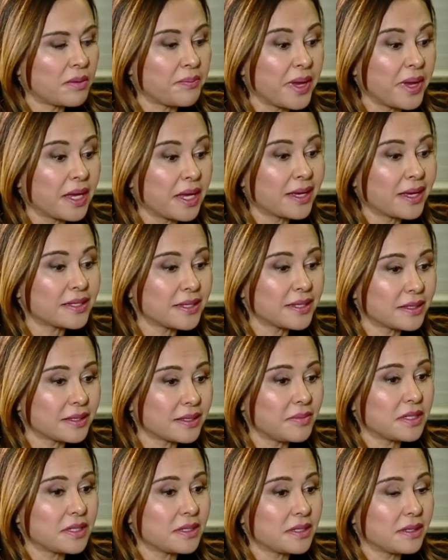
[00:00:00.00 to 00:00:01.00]
big
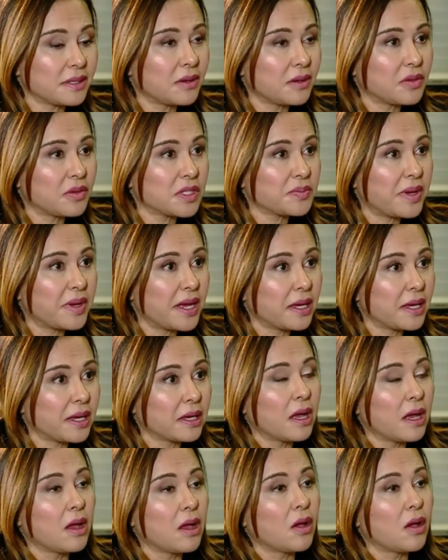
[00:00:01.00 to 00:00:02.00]
settlements in the West
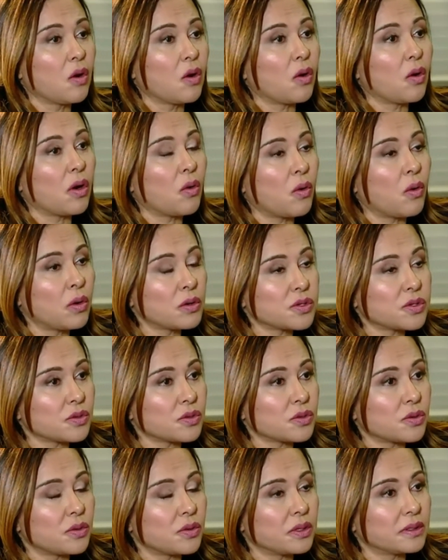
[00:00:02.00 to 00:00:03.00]
Bank,
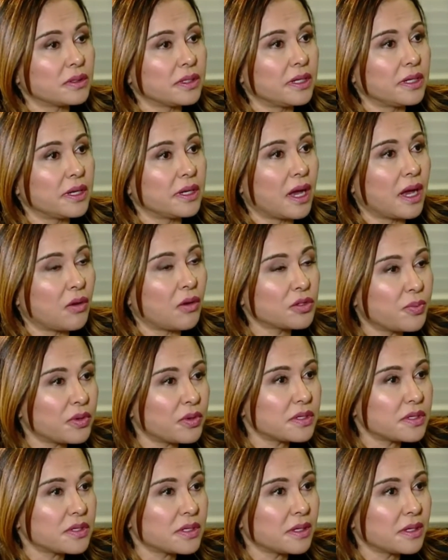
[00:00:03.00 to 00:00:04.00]
also the outpost